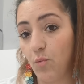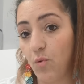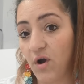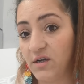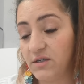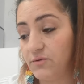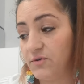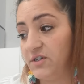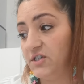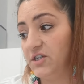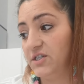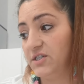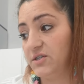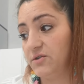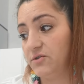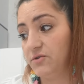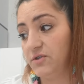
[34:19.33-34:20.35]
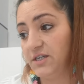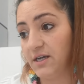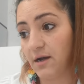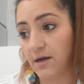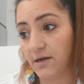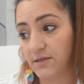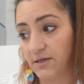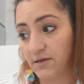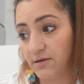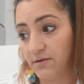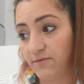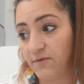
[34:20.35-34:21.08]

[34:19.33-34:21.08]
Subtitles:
one register to the other,